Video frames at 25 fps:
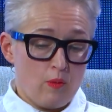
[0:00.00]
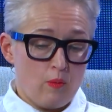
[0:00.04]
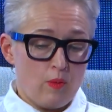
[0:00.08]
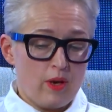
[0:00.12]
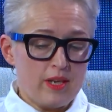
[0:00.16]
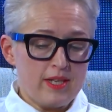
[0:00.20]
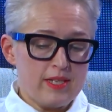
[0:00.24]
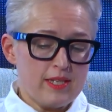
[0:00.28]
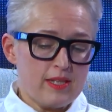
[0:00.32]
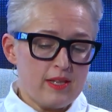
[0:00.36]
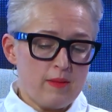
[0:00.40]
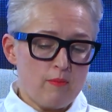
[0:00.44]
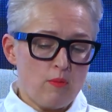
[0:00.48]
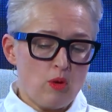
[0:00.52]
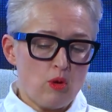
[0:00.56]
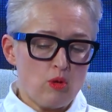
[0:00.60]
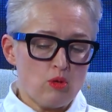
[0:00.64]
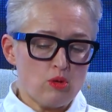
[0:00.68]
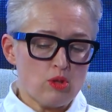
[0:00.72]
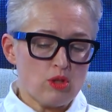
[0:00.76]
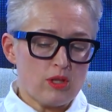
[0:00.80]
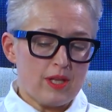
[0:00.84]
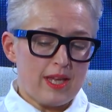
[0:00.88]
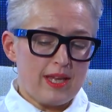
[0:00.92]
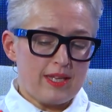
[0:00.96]
What is the
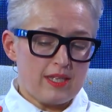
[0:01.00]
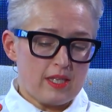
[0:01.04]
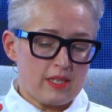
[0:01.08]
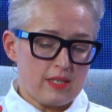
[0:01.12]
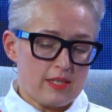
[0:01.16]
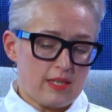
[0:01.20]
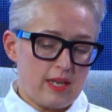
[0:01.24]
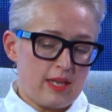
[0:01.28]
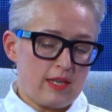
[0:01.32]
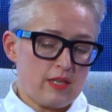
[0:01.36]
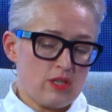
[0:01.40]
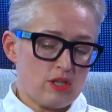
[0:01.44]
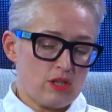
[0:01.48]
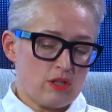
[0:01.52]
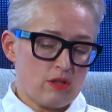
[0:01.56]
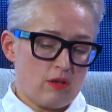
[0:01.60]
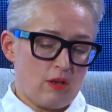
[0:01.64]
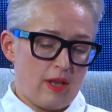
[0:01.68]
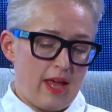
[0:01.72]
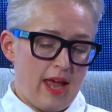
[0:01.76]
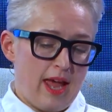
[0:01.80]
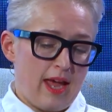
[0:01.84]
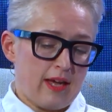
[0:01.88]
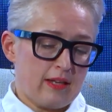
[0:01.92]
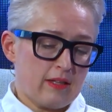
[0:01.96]
most
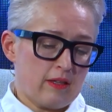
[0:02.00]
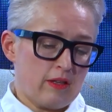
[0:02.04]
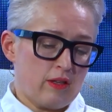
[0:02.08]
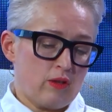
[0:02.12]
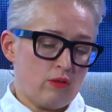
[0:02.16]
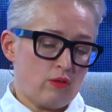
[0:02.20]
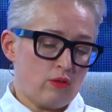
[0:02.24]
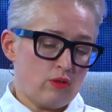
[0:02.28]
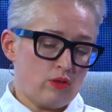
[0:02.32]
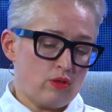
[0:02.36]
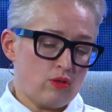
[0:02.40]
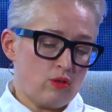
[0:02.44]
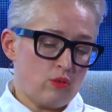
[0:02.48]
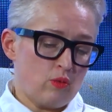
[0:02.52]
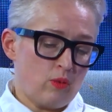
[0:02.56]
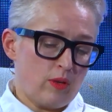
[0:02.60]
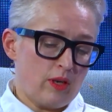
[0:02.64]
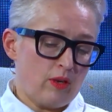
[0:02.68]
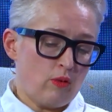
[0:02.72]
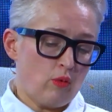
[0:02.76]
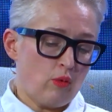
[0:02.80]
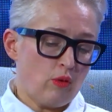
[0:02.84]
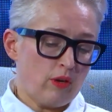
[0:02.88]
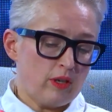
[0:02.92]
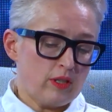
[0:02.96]
essential act you could do
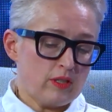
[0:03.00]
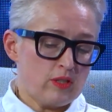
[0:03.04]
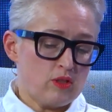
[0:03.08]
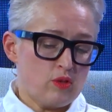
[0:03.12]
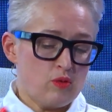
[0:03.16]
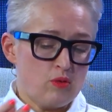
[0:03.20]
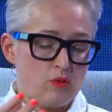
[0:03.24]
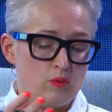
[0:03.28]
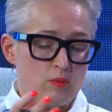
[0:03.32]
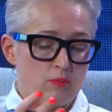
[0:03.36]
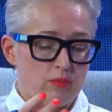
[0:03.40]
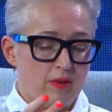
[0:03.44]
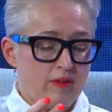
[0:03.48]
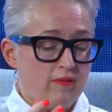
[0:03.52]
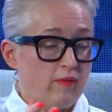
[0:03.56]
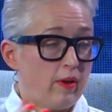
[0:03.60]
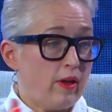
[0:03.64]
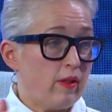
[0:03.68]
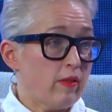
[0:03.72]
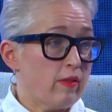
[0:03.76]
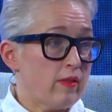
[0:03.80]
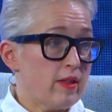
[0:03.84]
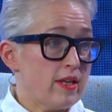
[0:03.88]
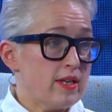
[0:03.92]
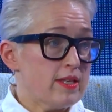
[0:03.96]
in order to
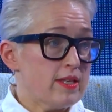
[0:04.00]
prevent